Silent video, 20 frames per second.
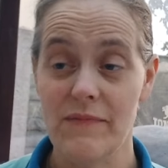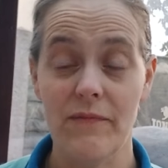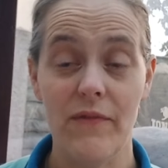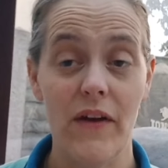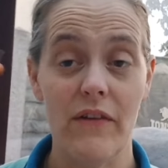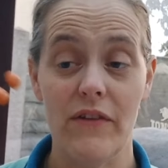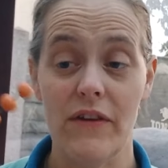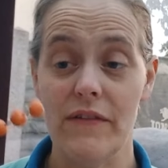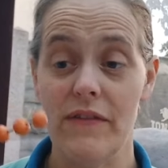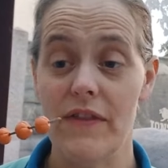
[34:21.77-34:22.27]

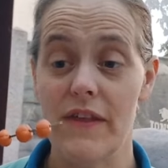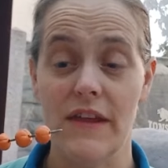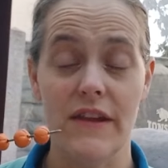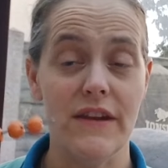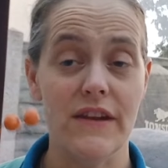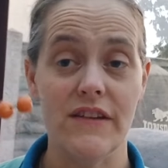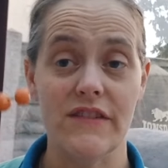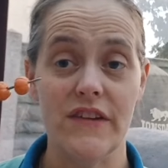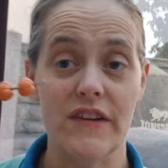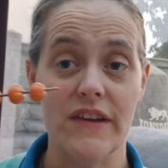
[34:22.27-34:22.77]
very
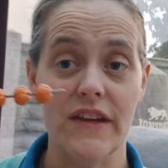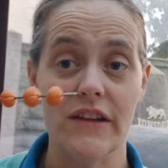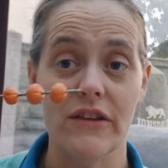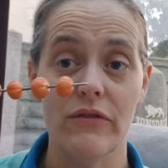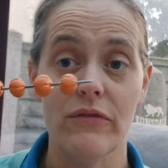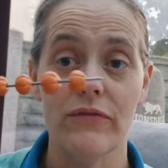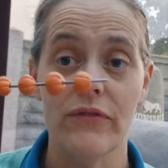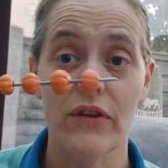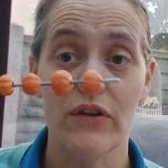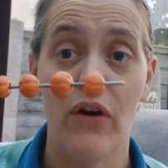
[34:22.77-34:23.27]
thin knitting needle
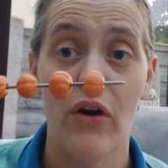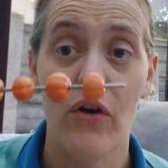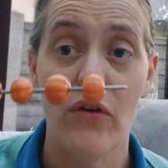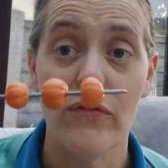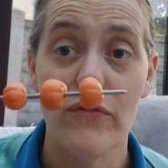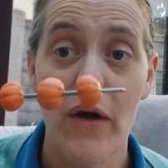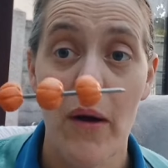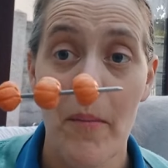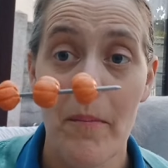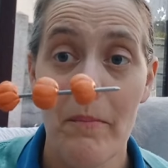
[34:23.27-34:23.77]
full
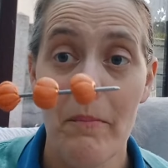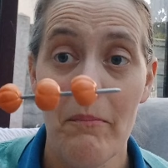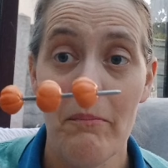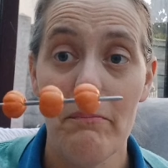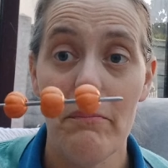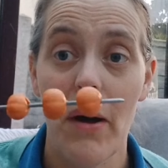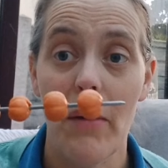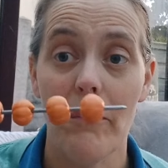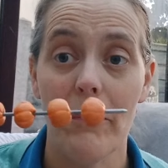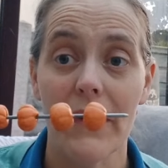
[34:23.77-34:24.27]
of
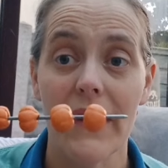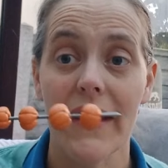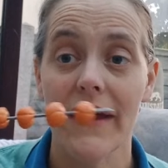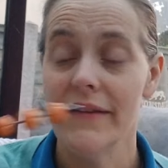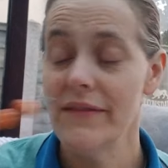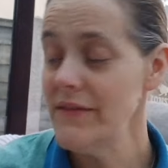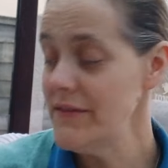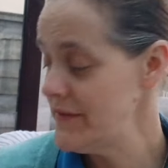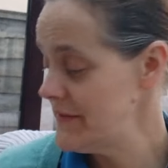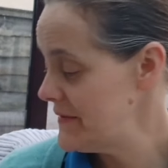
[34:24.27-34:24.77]

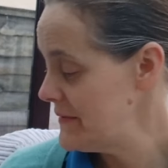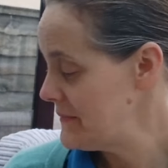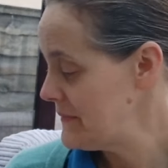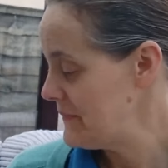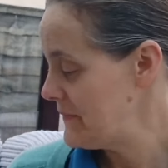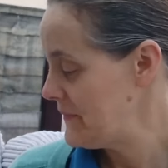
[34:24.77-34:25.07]
pumpkins.